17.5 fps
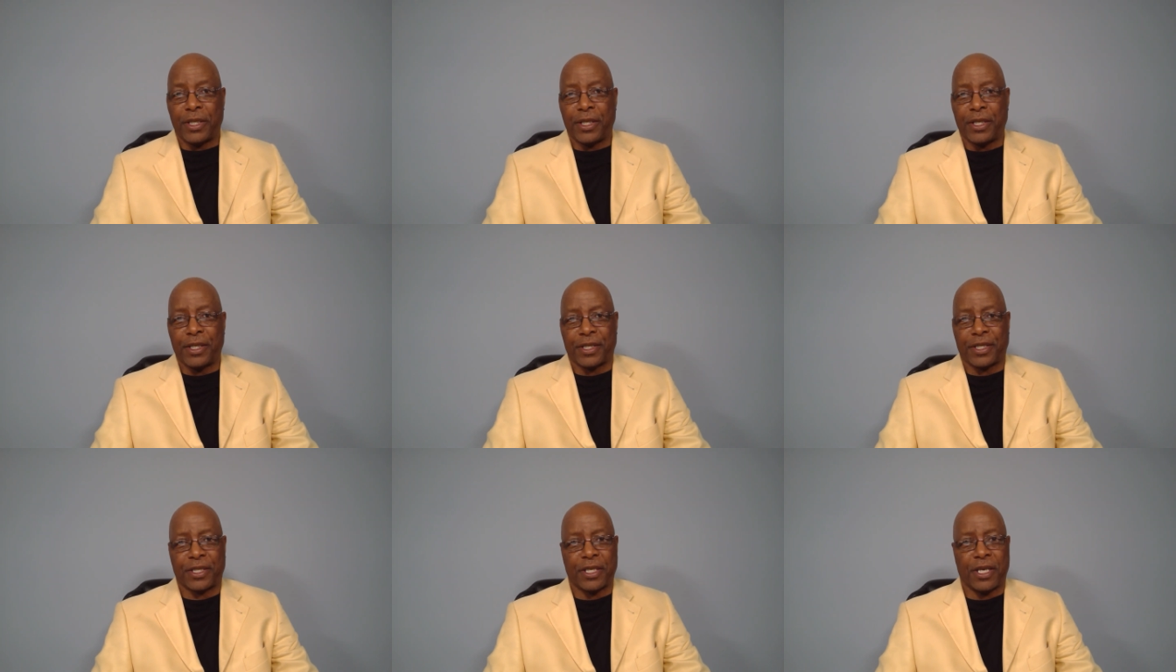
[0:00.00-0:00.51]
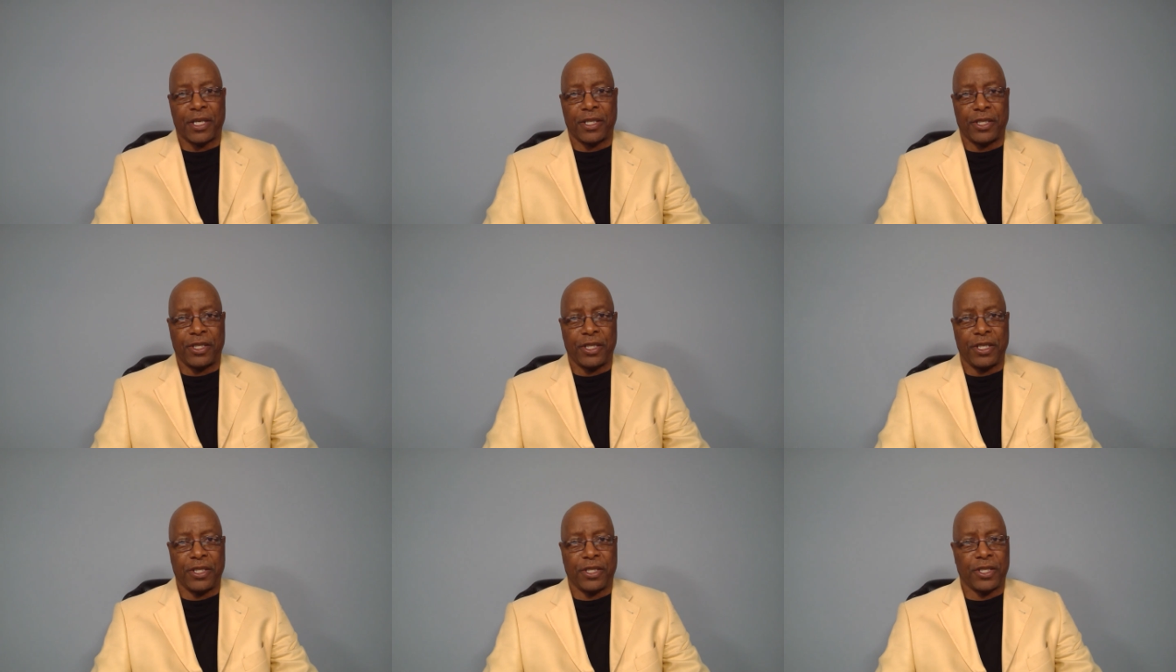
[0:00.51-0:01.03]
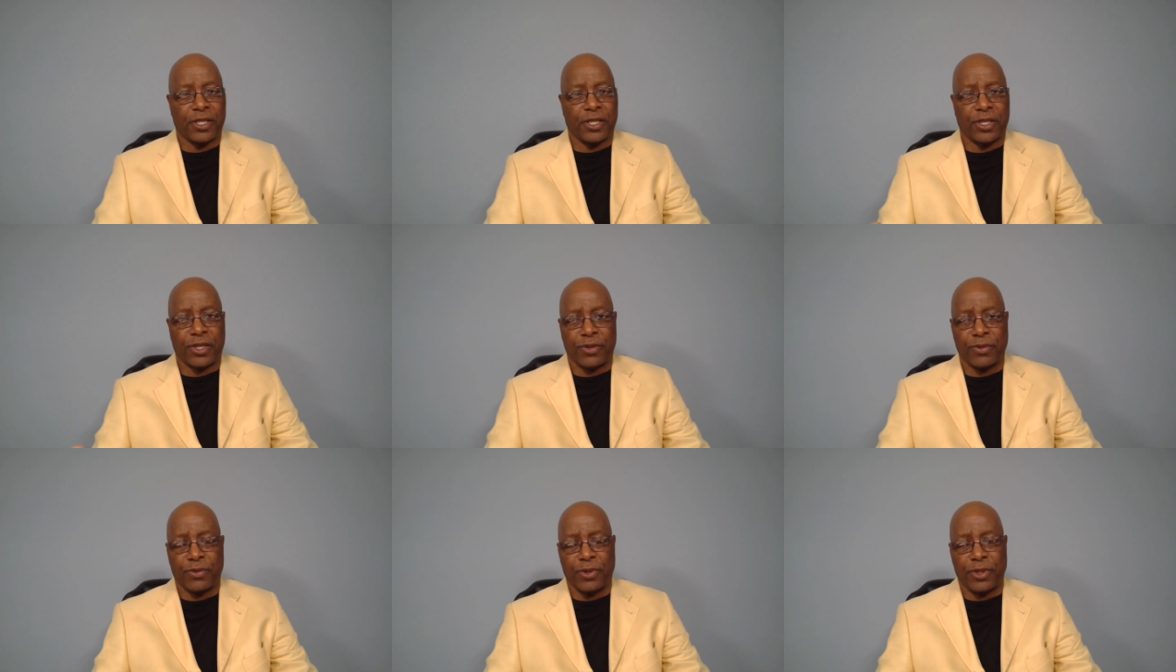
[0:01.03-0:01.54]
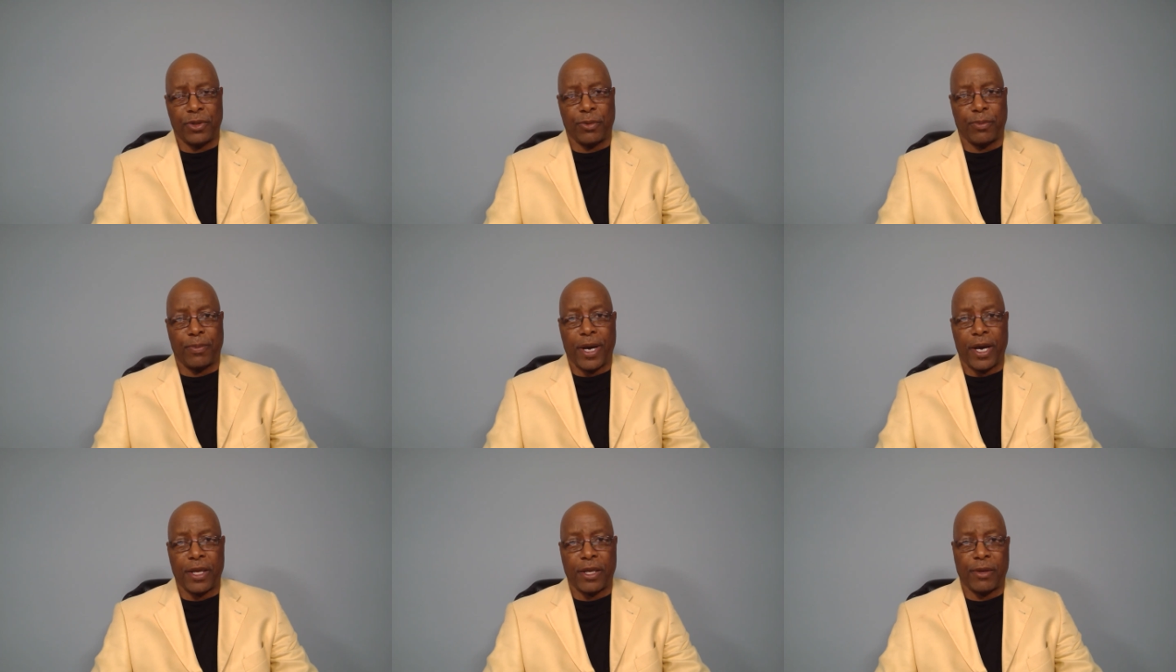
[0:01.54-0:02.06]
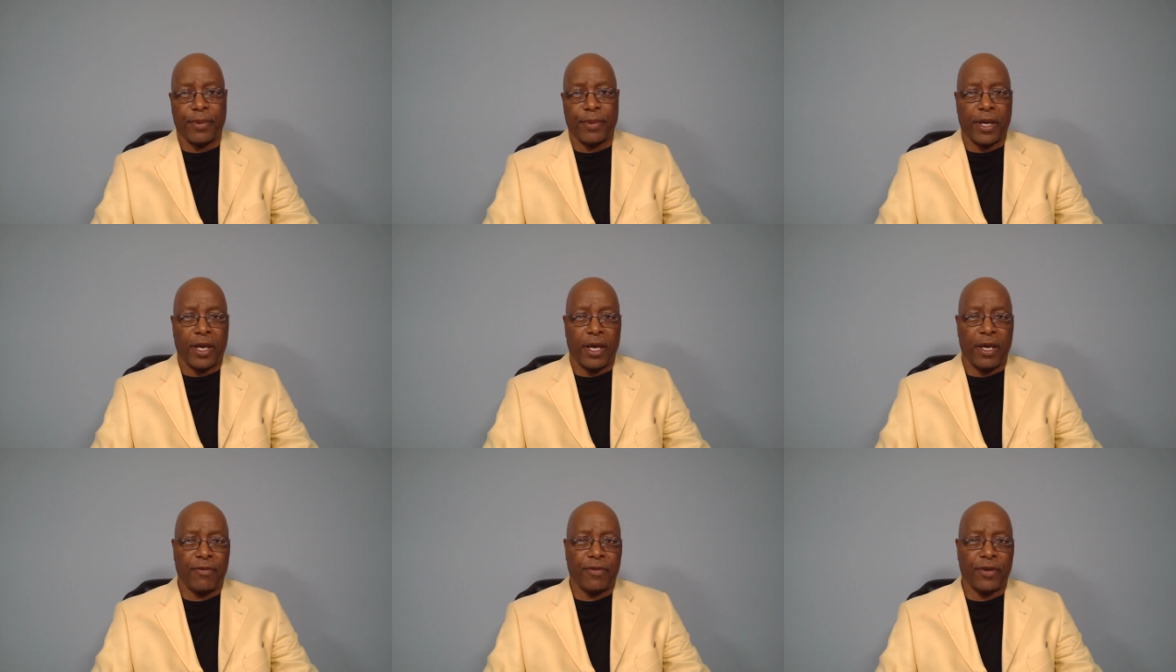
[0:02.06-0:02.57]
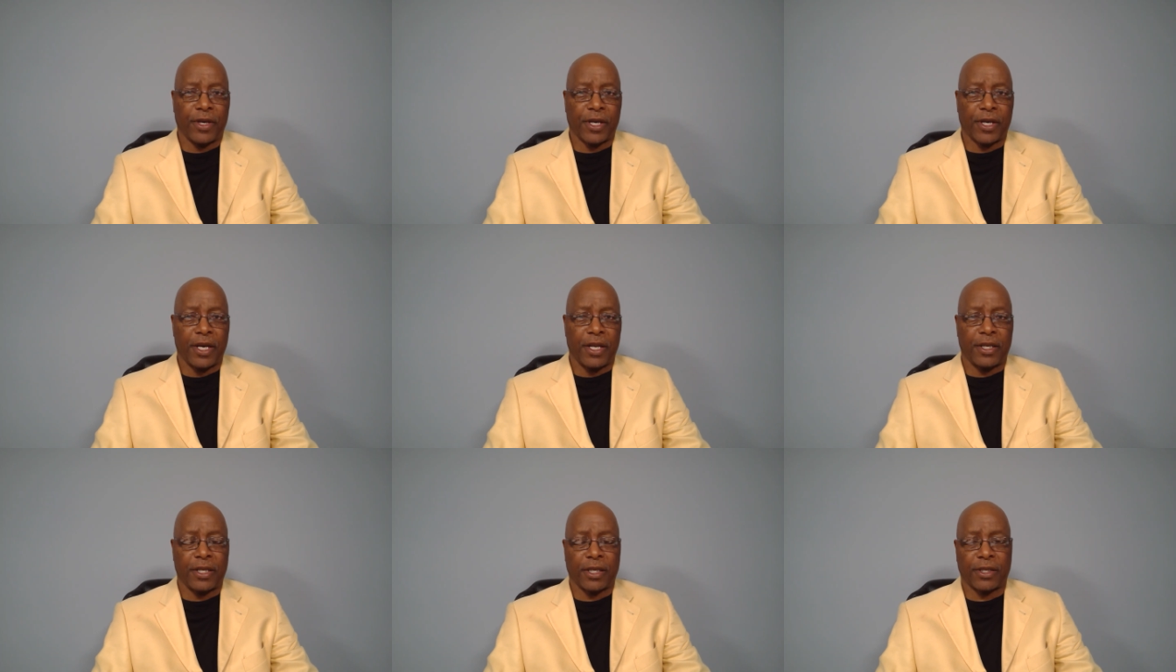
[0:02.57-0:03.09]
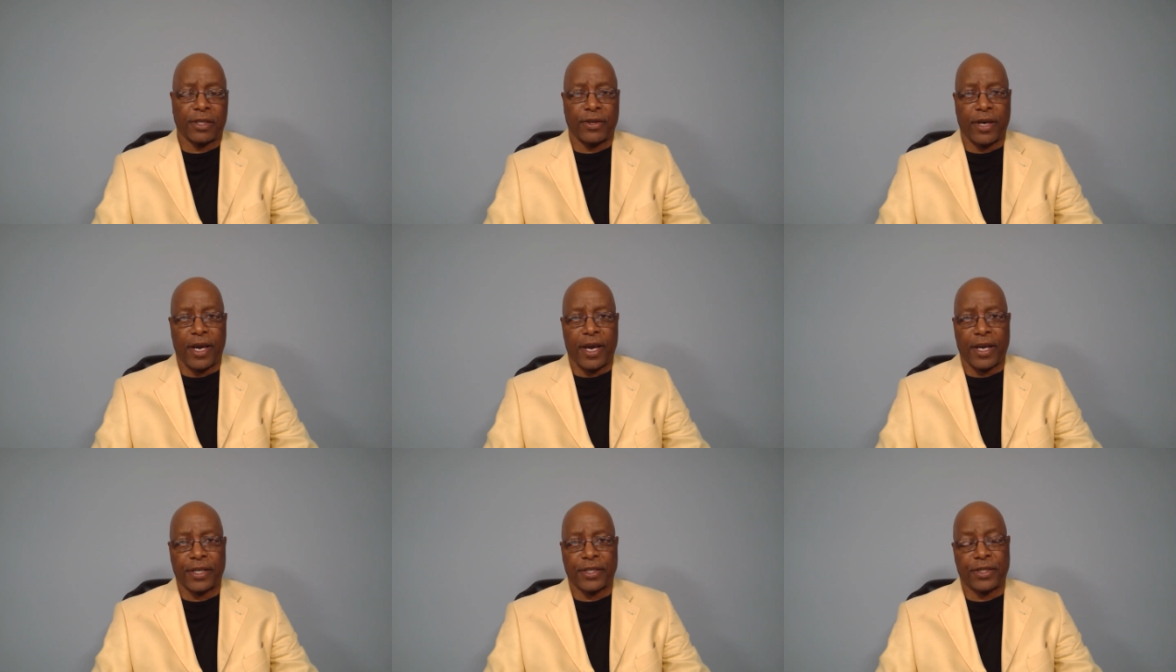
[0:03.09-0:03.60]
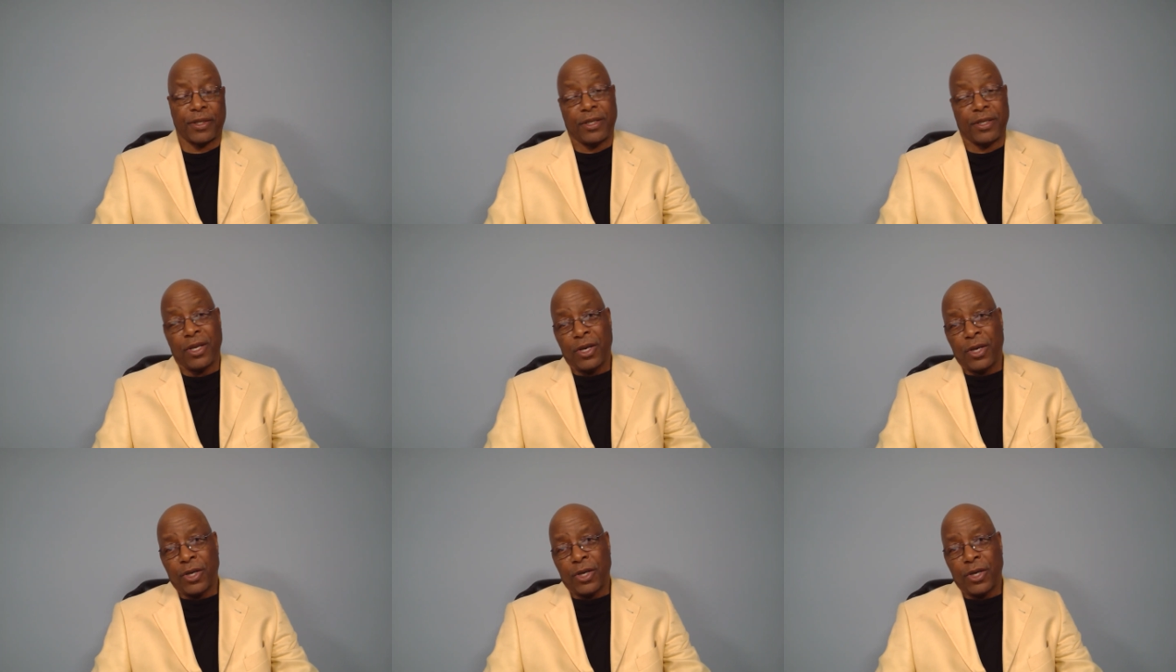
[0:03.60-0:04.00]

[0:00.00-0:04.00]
his son Jesus through you by your behavior, conduct, your action,